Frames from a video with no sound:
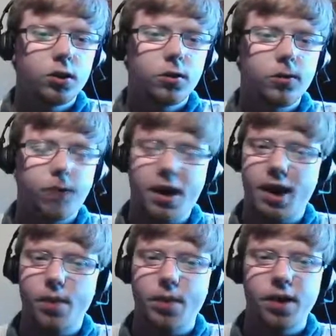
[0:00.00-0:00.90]
Fake
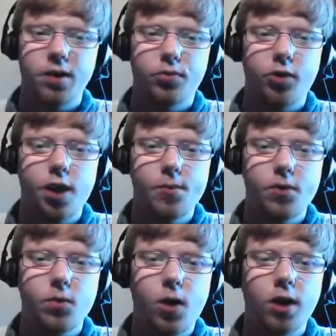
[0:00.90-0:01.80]
Out being the primary
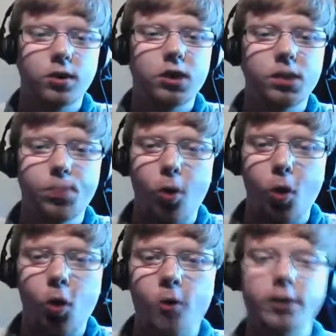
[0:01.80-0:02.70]
one.
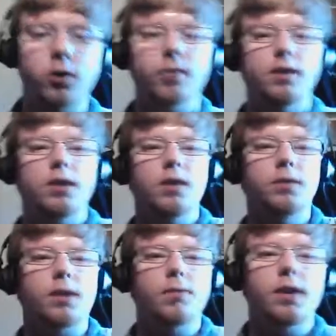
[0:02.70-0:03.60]
Spore is obviously
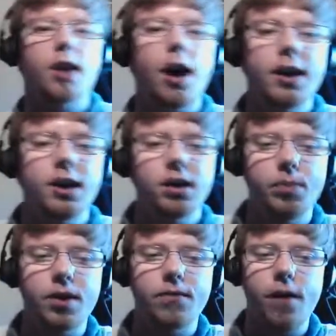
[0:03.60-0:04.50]
something that I need to
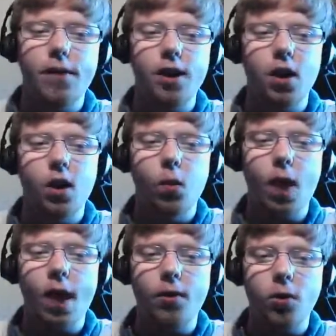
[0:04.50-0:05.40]
be very
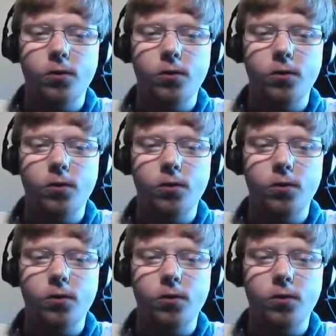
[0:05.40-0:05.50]
aware of.